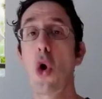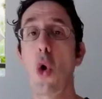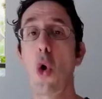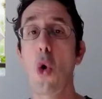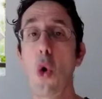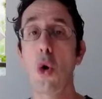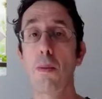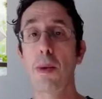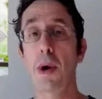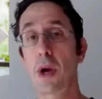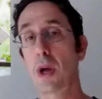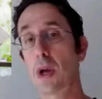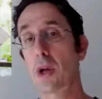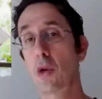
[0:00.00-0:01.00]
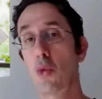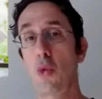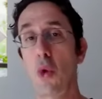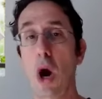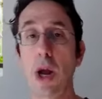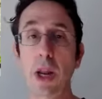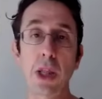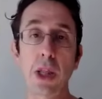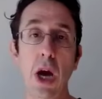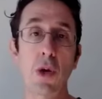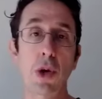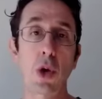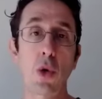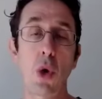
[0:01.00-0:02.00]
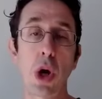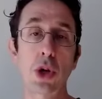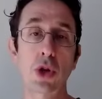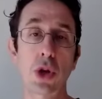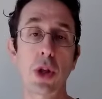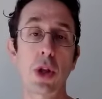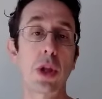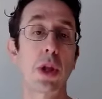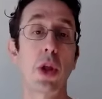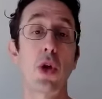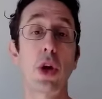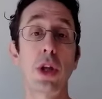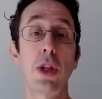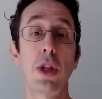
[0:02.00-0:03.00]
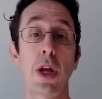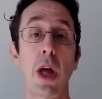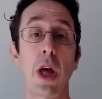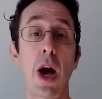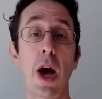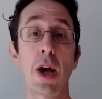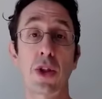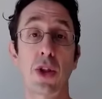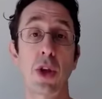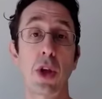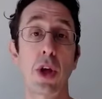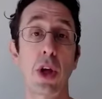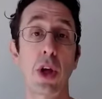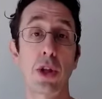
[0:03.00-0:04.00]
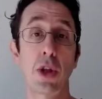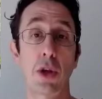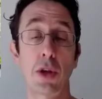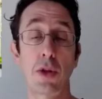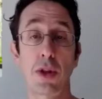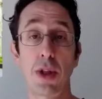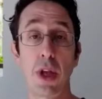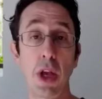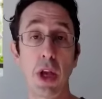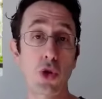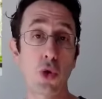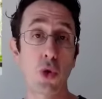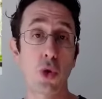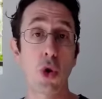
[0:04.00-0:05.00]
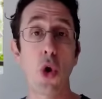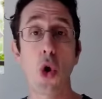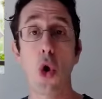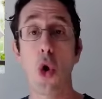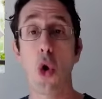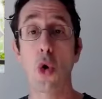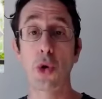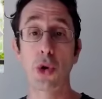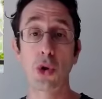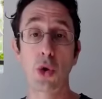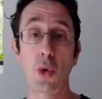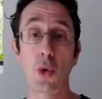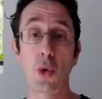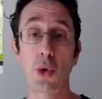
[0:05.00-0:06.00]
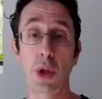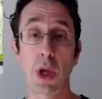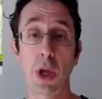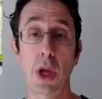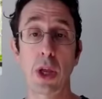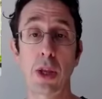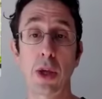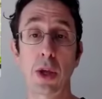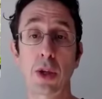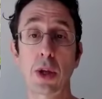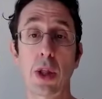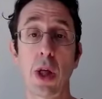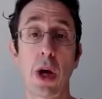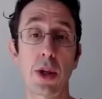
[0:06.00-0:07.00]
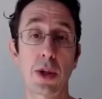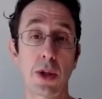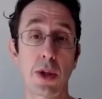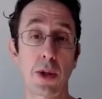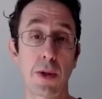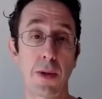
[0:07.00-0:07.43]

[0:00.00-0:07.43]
or by writing down a question that you can then ask the teacher or the tutors in this class.